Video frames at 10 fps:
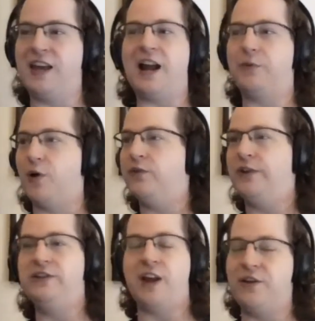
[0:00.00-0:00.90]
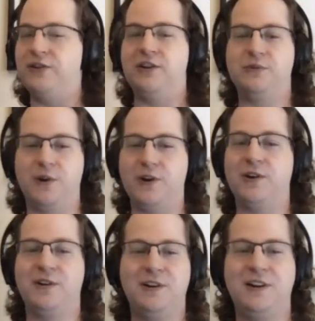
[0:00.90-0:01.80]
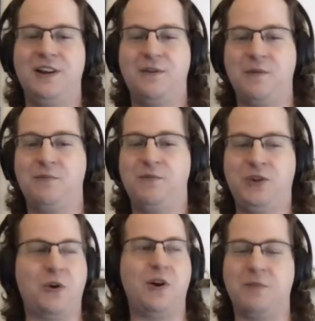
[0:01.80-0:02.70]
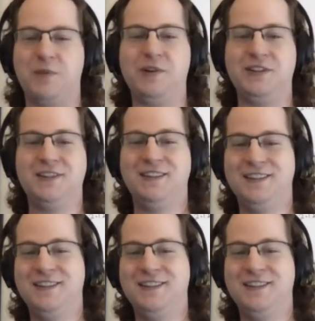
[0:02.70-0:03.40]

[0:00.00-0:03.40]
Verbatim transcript: that I wrote for these challenges were were short on purpose.